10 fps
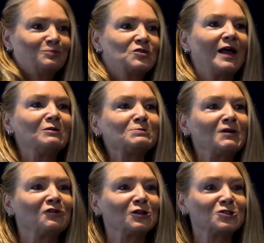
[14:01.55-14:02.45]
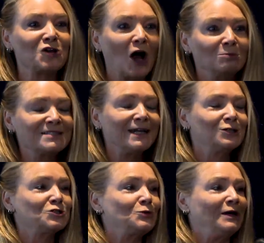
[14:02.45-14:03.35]
So that was my first job. Sink
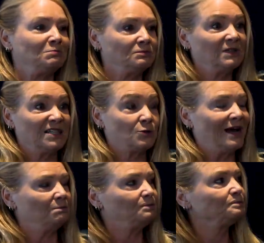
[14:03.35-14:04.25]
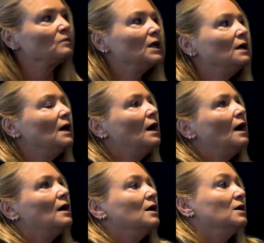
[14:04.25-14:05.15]
or swim. I swam.
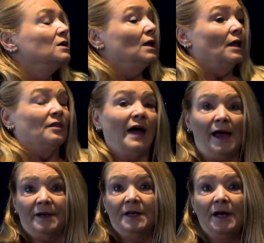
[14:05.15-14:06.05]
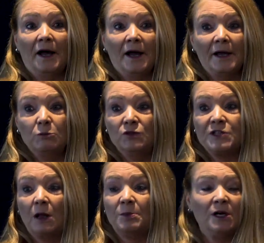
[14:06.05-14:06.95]
Then I moved
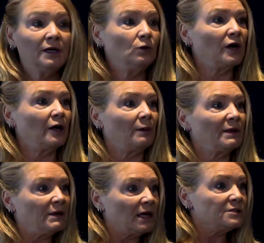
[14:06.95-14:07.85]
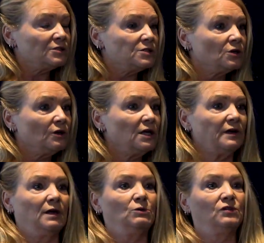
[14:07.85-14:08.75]
to Alberta, where I got my master's degree.
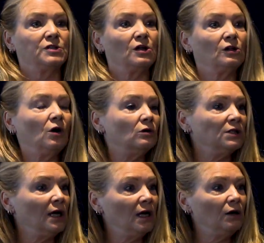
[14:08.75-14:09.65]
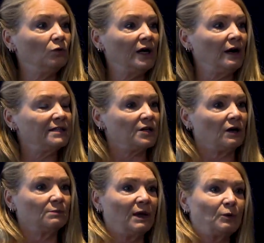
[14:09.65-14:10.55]
Then I moved to Kelowna, where I
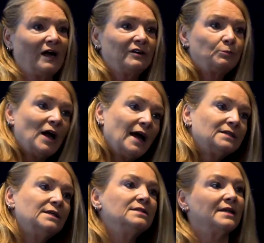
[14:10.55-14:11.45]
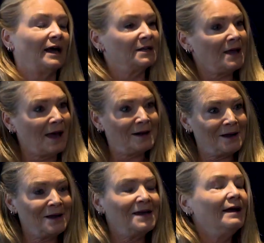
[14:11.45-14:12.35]
started my private practice, yada,
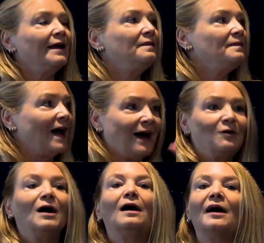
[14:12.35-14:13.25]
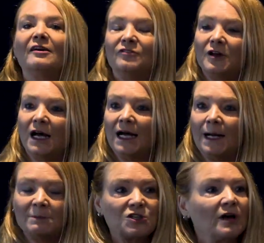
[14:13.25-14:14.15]
yada. And now
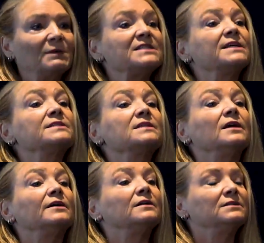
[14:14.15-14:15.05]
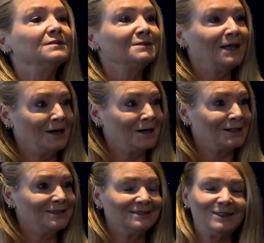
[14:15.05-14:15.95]
I'm starting my 6th year
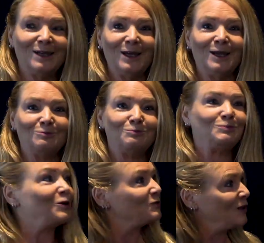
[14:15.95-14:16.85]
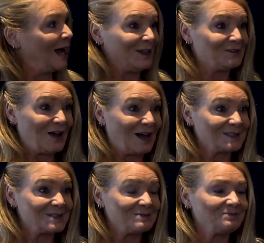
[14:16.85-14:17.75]
here in beautiful
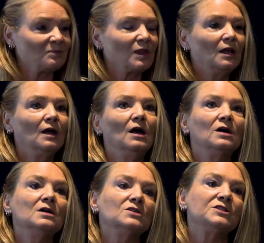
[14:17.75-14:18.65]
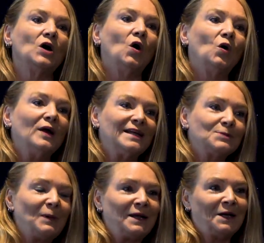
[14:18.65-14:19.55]
Halifax. So it's
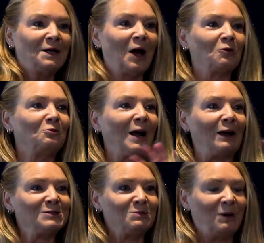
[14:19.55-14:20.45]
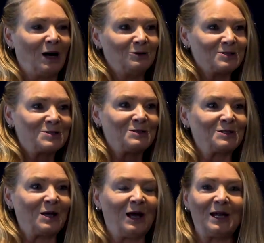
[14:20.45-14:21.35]
been a roundabout
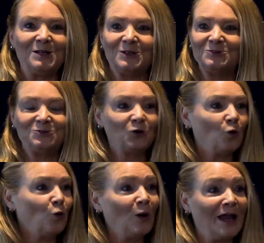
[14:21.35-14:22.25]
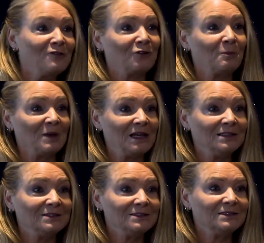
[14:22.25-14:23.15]
kind of way for me.